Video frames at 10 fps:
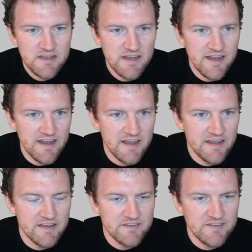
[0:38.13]

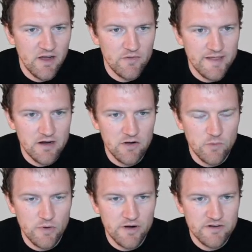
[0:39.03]
and how that all
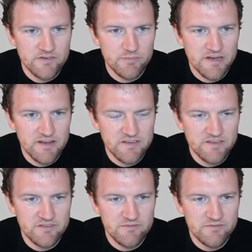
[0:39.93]
works, because